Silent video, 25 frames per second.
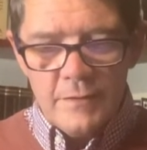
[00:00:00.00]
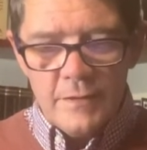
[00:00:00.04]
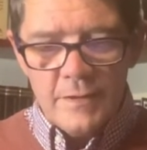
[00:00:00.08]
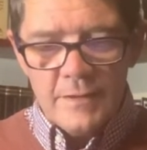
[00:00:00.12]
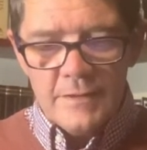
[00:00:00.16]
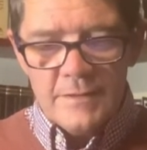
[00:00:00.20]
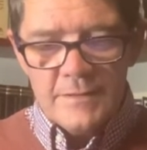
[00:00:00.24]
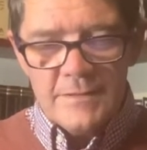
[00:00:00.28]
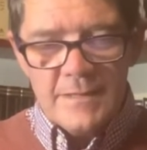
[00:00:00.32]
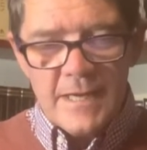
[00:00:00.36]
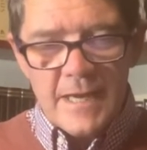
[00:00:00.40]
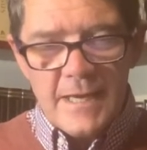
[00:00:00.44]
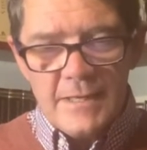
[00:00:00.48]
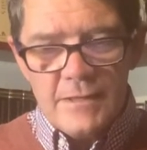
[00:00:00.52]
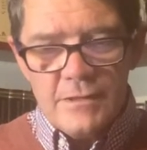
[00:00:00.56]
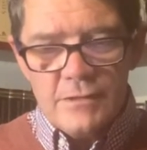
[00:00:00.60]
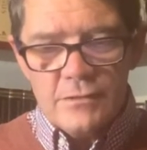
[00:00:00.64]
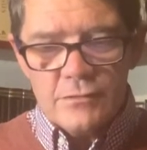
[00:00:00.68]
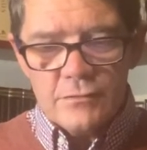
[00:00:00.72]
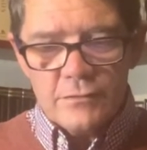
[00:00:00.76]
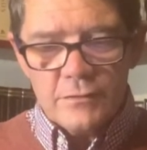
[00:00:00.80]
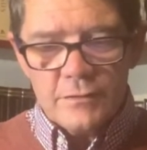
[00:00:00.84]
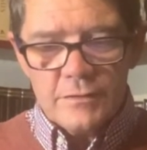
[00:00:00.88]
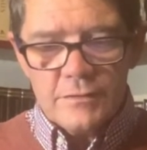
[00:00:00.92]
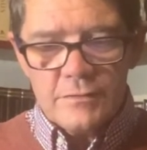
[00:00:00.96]
and
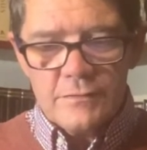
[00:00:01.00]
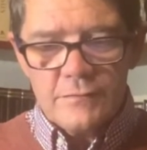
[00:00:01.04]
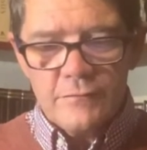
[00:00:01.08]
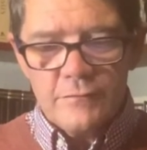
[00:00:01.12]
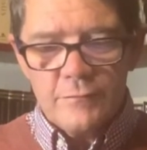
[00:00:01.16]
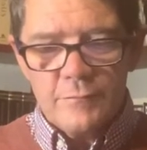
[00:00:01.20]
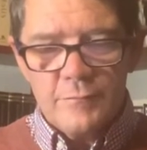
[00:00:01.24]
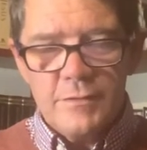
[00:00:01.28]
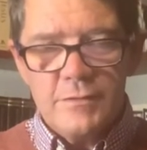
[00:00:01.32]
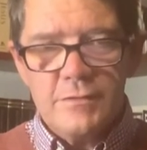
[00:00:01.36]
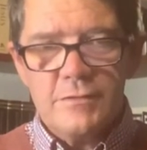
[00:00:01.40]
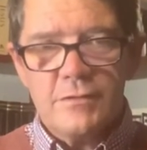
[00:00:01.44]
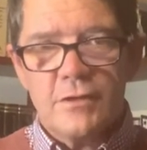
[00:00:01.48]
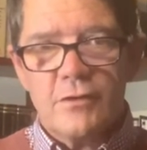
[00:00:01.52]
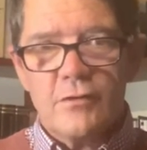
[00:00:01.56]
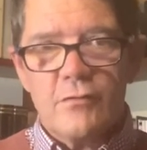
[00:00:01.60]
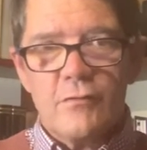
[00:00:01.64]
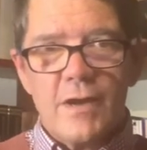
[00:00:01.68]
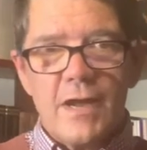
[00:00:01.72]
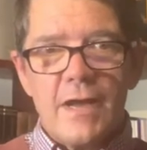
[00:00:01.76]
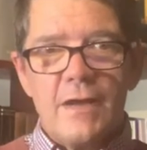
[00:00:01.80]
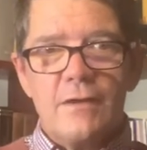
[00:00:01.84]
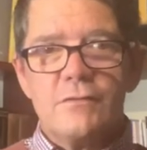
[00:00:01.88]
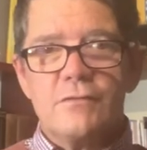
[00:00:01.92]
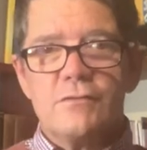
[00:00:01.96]
dangerous for me to
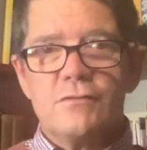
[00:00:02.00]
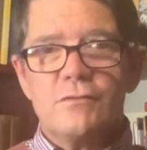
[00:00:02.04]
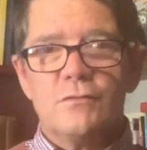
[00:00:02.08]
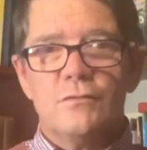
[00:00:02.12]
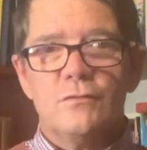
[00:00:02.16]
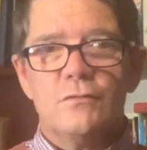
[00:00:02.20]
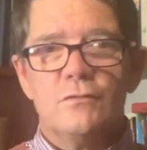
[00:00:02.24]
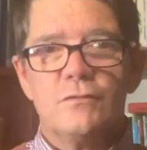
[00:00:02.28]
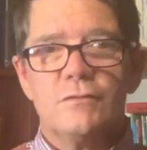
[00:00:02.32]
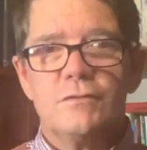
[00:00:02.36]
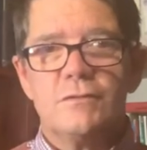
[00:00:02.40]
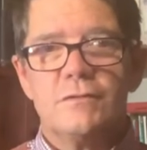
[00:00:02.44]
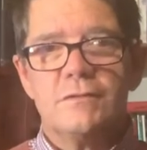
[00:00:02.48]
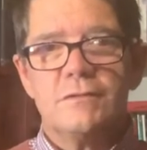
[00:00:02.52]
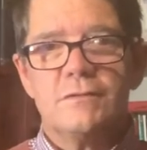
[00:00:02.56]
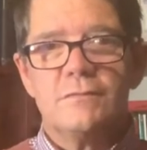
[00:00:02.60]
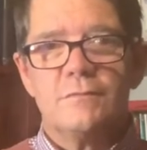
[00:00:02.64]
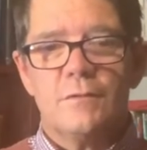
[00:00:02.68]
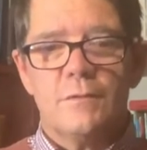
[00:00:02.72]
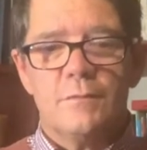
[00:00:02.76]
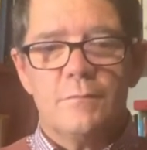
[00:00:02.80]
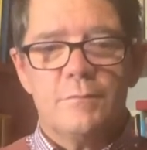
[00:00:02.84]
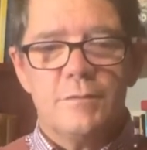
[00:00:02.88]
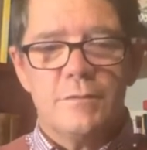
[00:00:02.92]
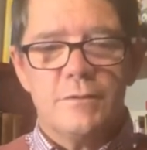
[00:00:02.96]
crowdsource, as
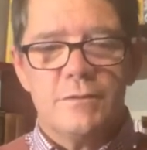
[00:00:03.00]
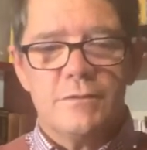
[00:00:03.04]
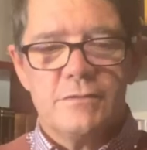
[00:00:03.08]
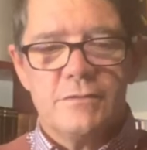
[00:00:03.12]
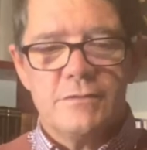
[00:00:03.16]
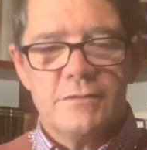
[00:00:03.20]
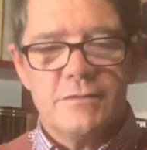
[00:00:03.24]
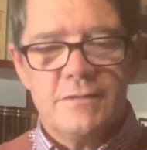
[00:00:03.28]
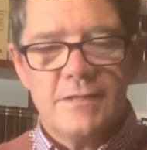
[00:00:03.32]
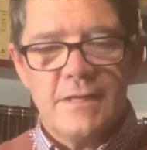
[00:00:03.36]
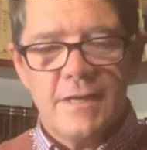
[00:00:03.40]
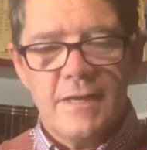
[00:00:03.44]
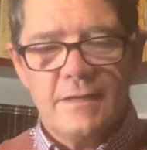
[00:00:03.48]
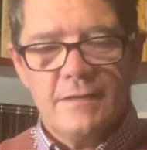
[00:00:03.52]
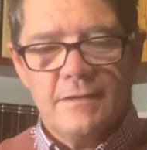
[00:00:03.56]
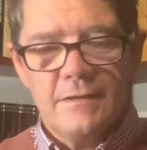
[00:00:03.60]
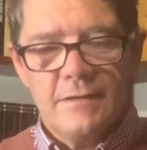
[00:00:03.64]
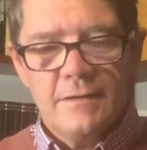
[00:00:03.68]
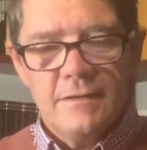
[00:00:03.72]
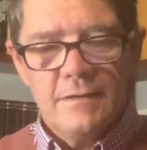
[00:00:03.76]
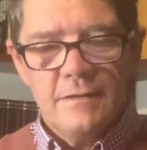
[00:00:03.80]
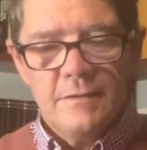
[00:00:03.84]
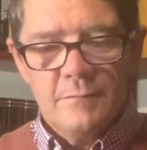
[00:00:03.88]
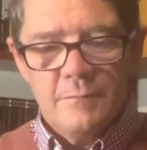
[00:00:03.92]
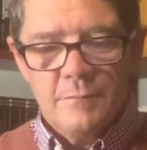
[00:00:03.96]
one person said,
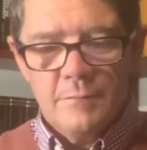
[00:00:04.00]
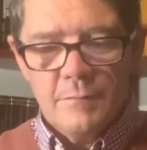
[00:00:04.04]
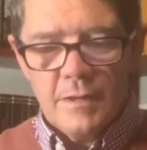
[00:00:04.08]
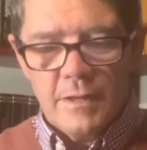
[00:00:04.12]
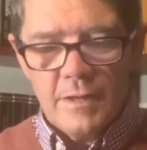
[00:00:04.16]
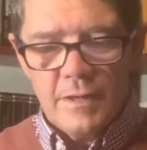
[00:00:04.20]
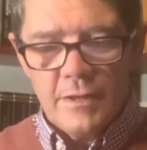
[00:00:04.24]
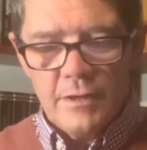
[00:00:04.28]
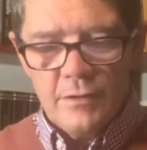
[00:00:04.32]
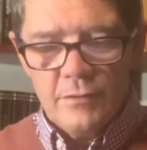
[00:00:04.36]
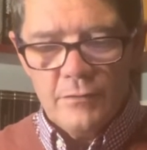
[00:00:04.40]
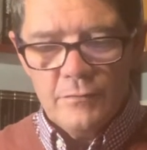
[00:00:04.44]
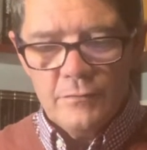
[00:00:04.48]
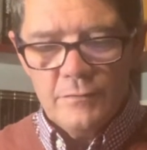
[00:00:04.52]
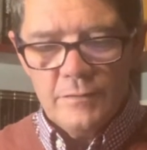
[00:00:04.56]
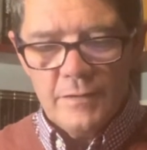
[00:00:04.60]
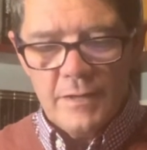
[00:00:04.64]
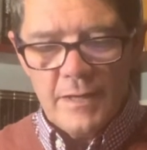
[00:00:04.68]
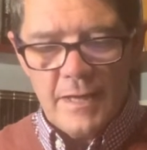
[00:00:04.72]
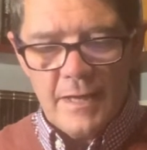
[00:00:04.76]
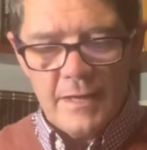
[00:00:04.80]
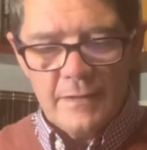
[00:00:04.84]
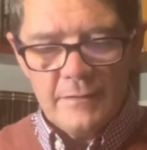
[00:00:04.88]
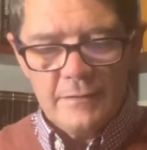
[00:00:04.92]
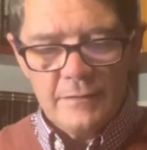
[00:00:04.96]
my own
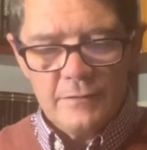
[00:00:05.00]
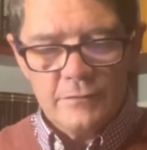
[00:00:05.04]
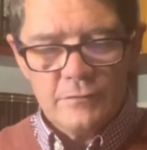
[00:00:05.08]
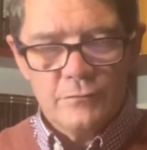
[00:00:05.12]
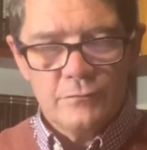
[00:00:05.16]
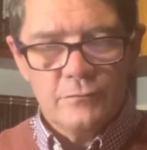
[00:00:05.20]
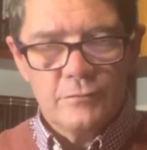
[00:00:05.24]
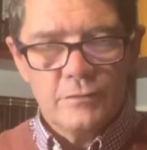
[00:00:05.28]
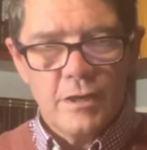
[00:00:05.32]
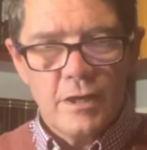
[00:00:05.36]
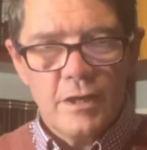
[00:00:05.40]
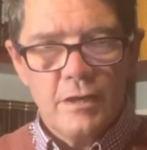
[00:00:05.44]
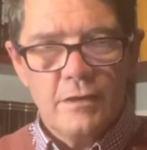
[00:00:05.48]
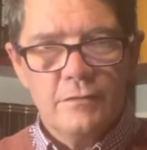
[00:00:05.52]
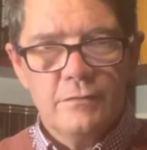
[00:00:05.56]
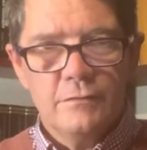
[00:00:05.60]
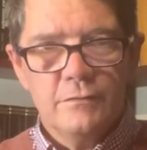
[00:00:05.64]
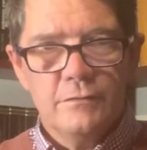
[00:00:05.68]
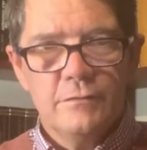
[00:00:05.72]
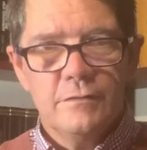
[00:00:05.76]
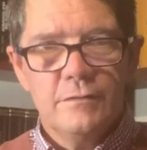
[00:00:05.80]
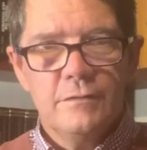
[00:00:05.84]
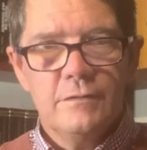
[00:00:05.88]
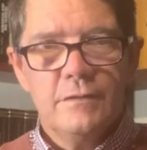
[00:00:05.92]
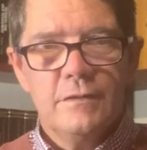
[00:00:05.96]
ethical
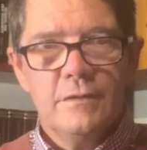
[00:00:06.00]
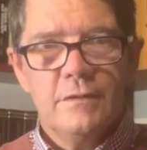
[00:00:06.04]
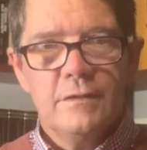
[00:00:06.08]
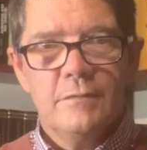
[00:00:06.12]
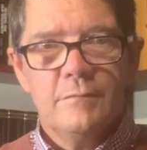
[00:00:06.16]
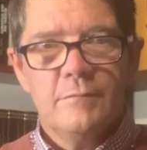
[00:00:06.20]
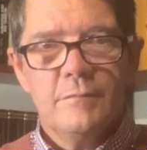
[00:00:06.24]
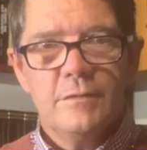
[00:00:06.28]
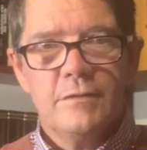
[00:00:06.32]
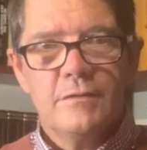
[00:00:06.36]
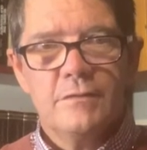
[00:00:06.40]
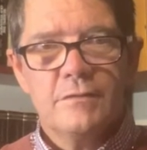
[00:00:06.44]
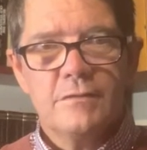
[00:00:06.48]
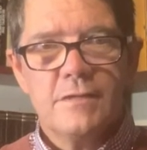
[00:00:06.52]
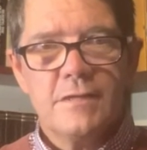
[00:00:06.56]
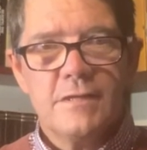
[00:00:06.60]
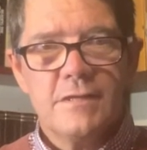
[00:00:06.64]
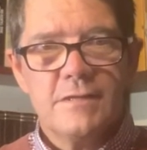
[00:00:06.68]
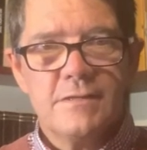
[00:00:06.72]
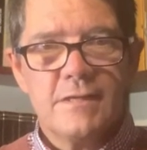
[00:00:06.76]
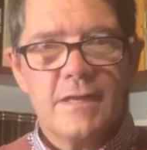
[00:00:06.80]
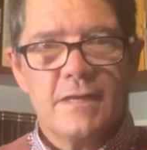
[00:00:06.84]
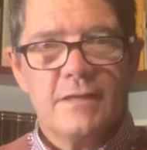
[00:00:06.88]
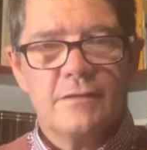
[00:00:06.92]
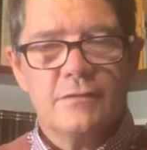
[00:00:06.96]
code, because
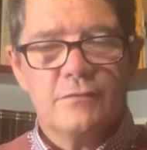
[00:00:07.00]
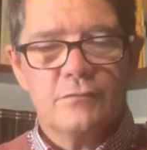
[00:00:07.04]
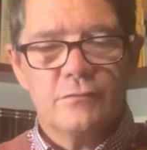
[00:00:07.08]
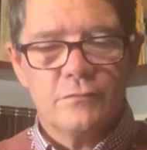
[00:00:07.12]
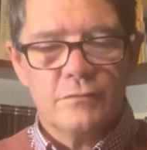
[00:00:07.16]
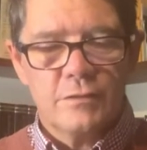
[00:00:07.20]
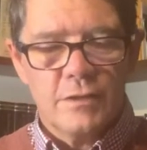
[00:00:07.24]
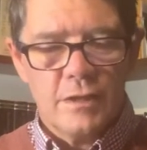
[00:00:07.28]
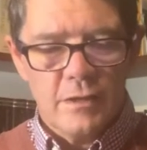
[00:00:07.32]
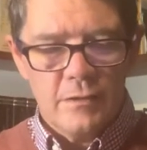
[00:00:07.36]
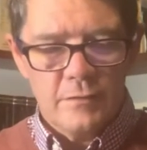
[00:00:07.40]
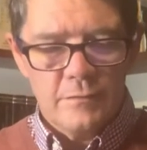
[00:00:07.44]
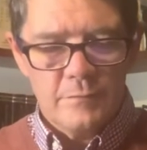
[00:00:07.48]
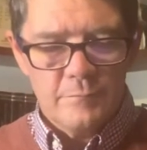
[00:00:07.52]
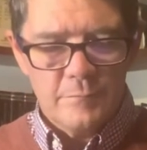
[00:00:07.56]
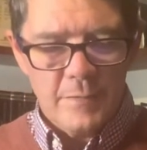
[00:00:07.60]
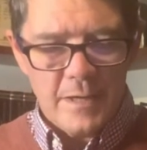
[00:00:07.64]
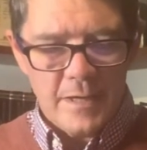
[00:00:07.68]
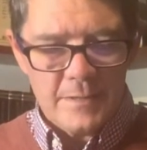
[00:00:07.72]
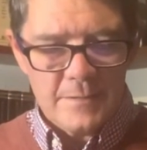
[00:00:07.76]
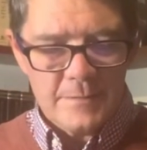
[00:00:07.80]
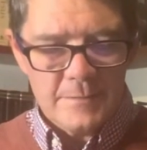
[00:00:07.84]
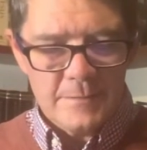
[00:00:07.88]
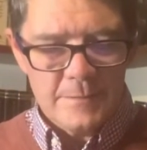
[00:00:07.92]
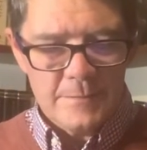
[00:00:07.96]
his ethical code
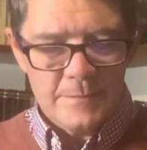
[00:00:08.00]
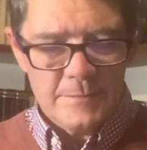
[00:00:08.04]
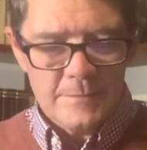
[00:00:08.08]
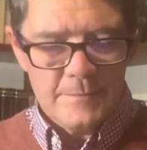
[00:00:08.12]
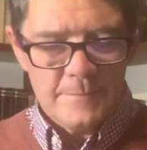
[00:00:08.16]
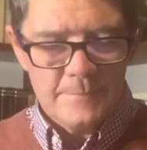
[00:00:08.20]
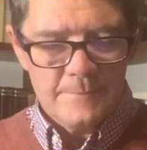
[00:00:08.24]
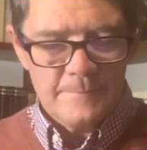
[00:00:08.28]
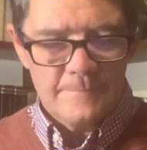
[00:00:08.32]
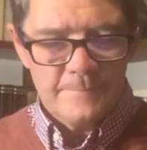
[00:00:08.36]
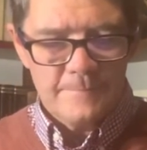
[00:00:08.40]
matters.